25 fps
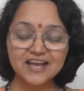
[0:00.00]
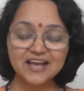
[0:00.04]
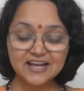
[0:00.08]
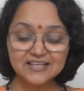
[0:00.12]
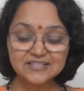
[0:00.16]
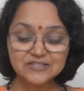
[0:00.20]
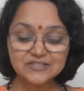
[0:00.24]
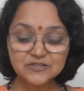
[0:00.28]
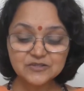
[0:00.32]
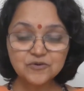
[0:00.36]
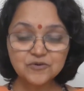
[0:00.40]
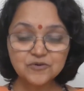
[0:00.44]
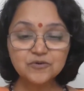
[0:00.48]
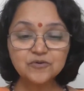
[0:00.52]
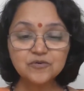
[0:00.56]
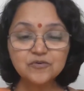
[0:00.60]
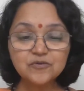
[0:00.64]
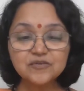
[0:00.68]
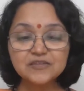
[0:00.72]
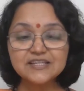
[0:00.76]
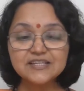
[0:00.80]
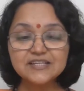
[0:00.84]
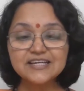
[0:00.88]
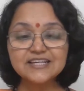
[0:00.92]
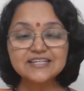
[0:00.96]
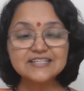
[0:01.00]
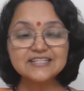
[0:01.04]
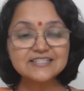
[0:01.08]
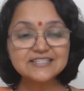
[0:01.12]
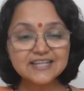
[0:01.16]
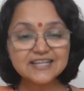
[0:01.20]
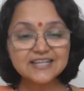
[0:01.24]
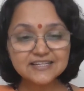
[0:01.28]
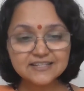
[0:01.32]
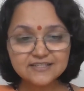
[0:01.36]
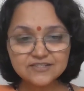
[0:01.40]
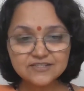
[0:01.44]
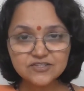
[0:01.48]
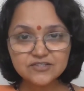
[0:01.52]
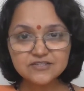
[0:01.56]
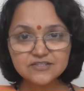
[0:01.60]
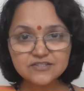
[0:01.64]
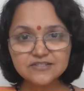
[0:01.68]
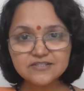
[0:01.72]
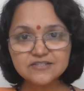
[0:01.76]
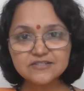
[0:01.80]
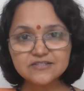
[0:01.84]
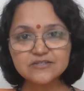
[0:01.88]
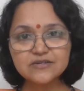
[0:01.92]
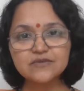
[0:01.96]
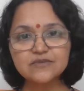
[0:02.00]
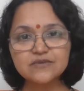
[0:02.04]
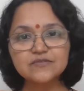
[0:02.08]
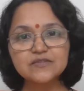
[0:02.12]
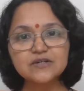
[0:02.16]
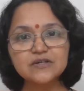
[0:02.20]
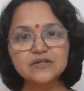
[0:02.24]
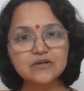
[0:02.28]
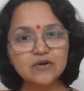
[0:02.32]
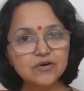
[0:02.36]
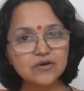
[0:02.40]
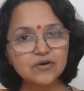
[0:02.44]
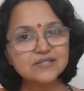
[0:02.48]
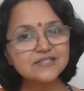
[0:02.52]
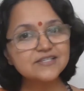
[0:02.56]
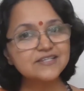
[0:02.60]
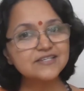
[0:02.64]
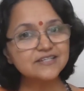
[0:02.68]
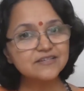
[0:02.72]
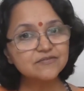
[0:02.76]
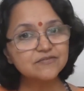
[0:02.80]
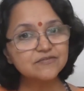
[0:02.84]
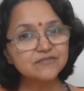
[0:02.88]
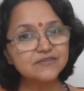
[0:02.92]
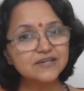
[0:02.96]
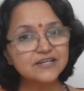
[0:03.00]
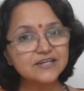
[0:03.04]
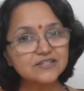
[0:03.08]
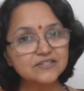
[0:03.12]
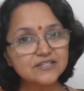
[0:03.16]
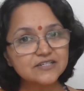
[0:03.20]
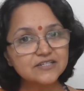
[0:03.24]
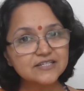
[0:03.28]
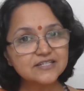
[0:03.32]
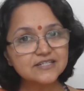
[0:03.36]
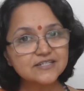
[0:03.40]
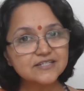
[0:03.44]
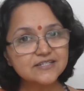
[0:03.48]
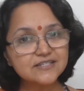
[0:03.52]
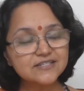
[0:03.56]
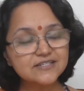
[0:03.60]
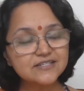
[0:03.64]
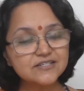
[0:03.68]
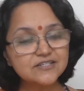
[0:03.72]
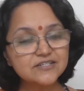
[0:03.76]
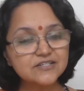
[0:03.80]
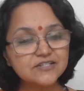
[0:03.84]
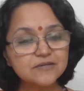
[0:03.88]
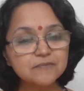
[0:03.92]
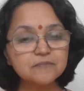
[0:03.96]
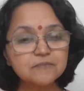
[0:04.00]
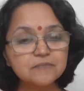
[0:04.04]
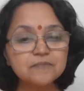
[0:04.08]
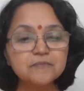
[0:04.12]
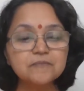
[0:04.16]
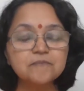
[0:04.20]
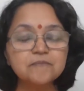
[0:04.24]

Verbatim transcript: And so the intelligence of the cause and effect relationship